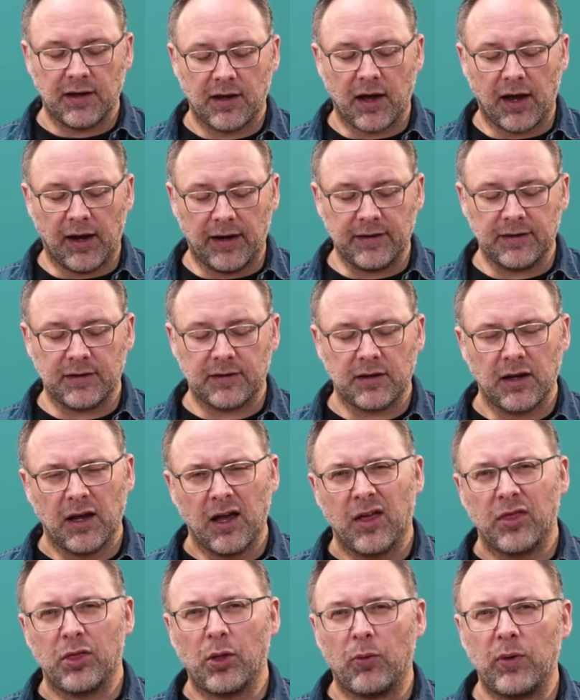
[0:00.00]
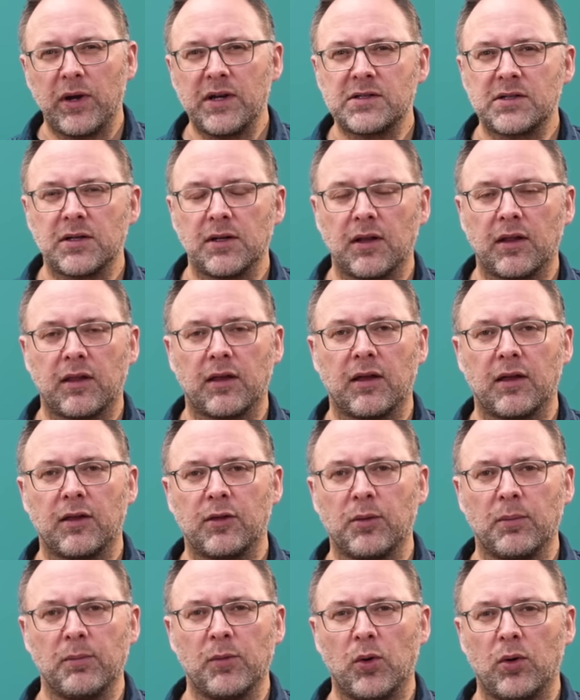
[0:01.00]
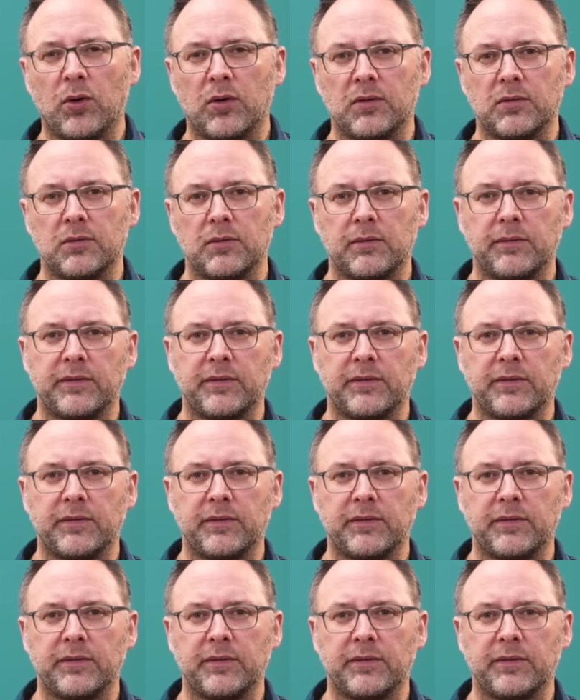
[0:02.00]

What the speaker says: and the reason that the more